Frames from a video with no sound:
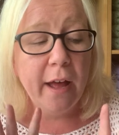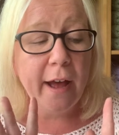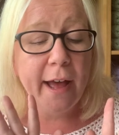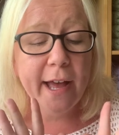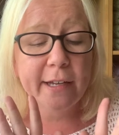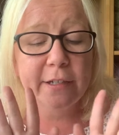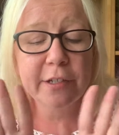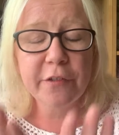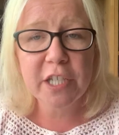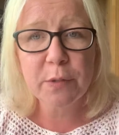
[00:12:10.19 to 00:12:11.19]
and
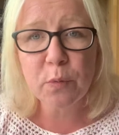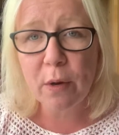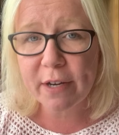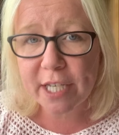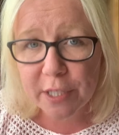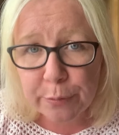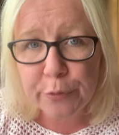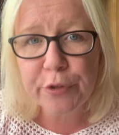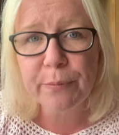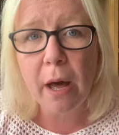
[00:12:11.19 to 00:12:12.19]
this was where I saw
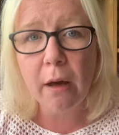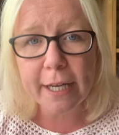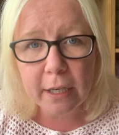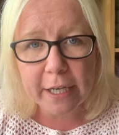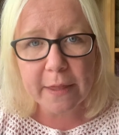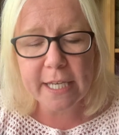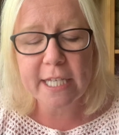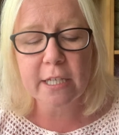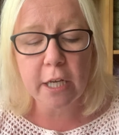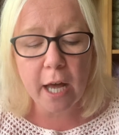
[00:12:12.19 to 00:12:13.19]
them highlight
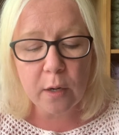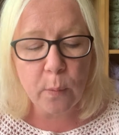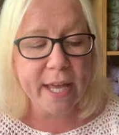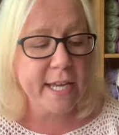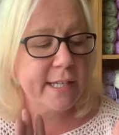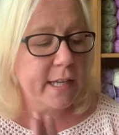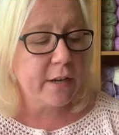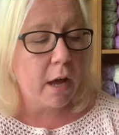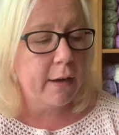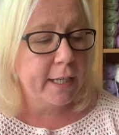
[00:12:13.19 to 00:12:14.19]
these colorways and
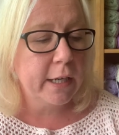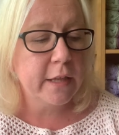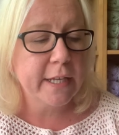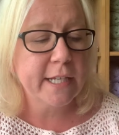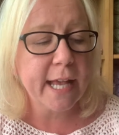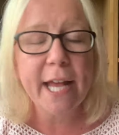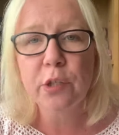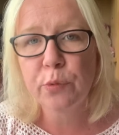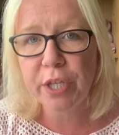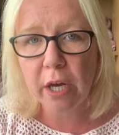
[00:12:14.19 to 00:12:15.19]
highlight these
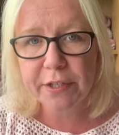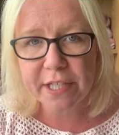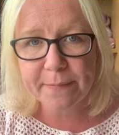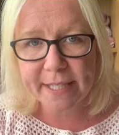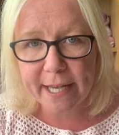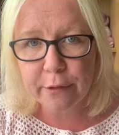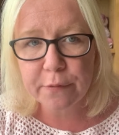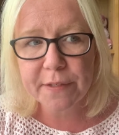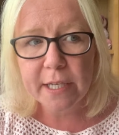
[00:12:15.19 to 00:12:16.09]
actual yarns themselves.